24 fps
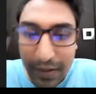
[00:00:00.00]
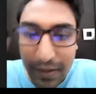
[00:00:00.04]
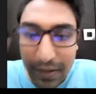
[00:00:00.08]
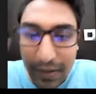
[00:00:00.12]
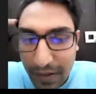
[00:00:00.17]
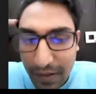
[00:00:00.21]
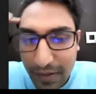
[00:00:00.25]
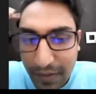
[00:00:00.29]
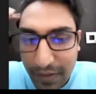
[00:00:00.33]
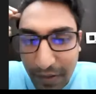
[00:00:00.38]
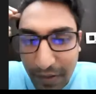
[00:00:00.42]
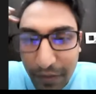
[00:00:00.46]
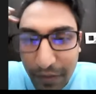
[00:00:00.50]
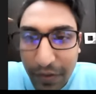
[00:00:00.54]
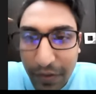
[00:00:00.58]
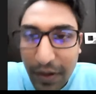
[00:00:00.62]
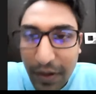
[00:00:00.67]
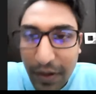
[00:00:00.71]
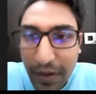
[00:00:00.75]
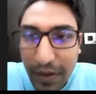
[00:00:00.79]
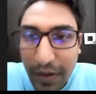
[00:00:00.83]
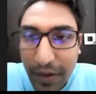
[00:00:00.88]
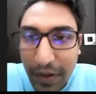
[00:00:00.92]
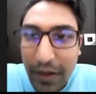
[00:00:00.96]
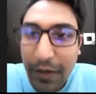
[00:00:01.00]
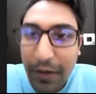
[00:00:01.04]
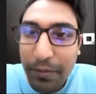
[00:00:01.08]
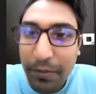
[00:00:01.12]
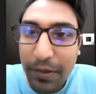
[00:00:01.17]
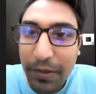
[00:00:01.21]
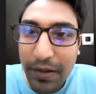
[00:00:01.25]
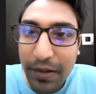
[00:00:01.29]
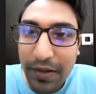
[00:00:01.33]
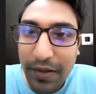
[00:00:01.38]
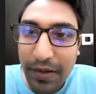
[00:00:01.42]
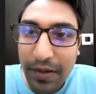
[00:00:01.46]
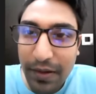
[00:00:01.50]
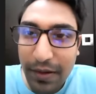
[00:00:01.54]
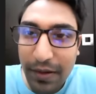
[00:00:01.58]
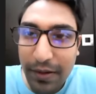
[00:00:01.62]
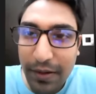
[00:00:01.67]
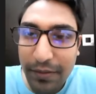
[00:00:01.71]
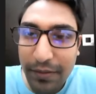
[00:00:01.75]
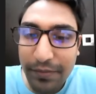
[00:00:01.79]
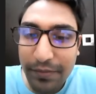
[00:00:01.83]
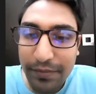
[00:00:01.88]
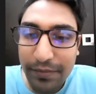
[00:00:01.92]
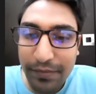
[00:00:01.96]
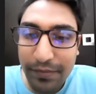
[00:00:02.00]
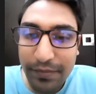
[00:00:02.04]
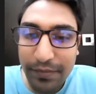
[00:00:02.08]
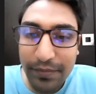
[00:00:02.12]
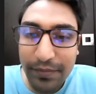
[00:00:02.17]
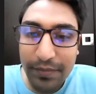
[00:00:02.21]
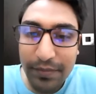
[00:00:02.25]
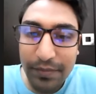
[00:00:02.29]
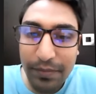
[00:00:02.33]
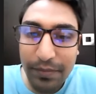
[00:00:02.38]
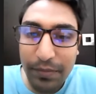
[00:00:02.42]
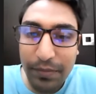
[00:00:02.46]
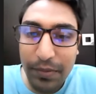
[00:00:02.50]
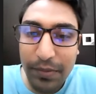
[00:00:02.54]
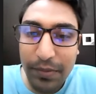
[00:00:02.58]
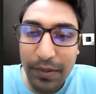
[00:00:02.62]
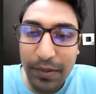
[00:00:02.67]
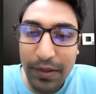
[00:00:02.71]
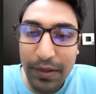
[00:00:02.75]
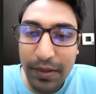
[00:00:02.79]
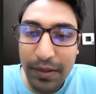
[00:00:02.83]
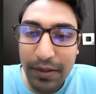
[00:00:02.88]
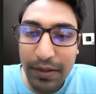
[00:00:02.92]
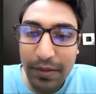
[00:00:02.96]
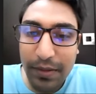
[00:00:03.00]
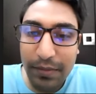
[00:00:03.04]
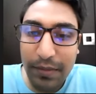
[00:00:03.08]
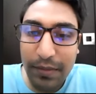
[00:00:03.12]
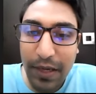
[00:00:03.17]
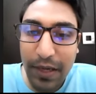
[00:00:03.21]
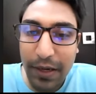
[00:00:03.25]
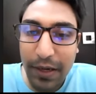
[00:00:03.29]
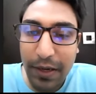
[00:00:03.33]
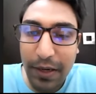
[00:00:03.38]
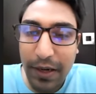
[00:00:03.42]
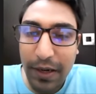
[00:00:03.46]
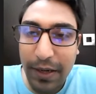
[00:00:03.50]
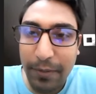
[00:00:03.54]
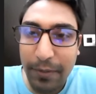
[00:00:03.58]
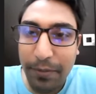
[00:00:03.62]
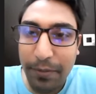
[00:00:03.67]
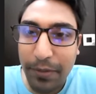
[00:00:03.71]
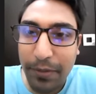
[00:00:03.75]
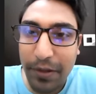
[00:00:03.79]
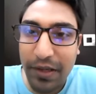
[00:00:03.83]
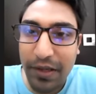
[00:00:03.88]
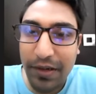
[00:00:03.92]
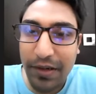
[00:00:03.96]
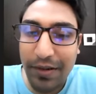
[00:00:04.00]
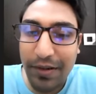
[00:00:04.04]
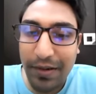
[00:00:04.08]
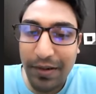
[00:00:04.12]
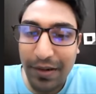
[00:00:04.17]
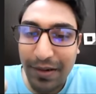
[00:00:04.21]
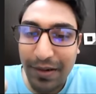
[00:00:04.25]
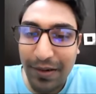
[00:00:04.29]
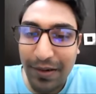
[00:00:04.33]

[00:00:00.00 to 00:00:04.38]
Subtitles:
Instead of a clip, it's a needle-like projection.